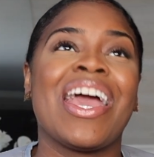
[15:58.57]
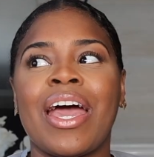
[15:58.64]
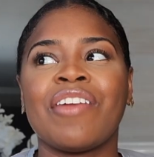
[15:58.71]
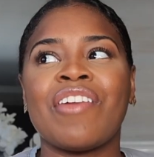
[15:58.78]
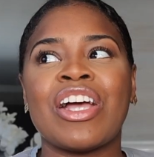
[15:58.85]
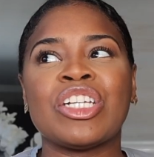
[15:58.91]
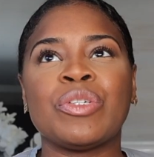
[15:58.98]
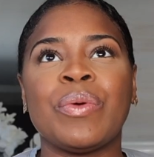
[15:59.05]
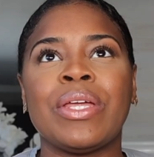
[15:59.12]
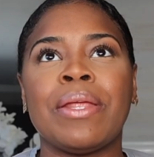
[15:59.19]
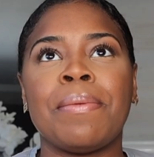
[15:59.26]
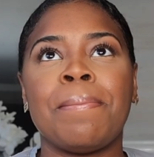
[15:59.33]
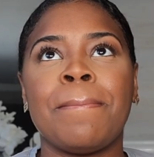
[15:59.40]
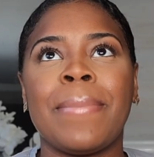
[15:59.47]
I
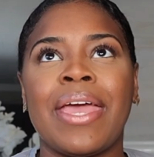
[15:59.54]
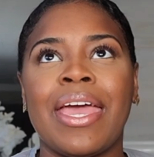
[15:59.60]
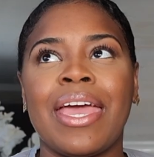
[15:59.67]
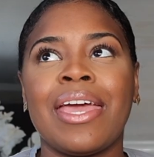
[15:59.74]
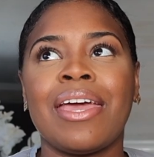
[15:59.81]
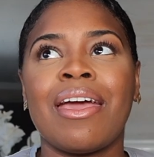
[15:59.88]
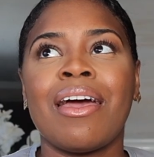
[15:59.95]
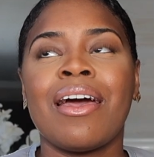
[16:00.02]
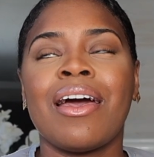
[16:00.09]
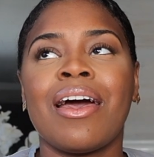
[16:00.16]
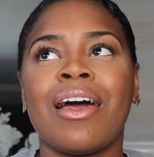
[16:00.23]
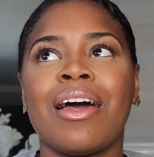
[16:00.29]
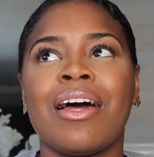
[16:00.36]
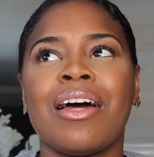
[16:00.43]
graduated May,
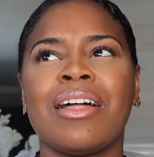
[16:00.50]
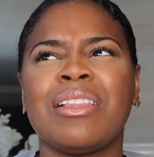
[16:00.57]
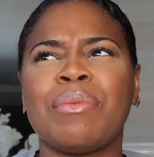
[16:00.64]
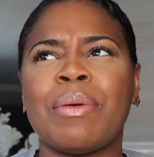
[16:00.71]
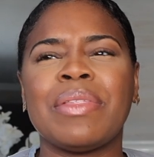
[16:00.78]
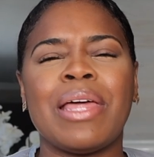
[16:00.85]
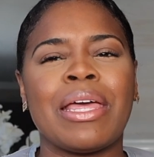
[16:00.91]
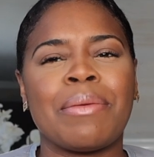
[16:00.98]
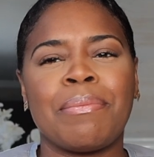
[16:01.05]
maybe like